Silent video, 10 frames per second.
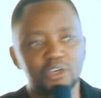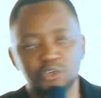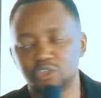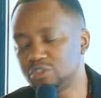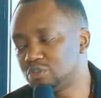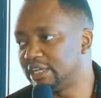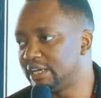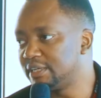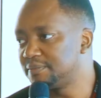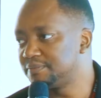tomorrow
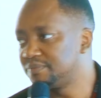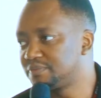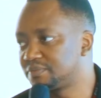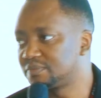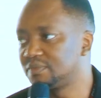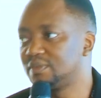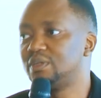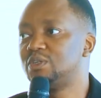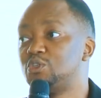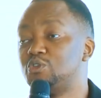might be different.
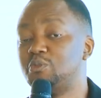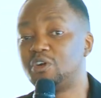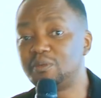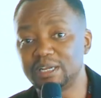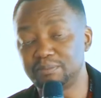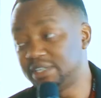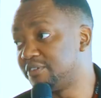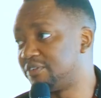So, what's tomorrow?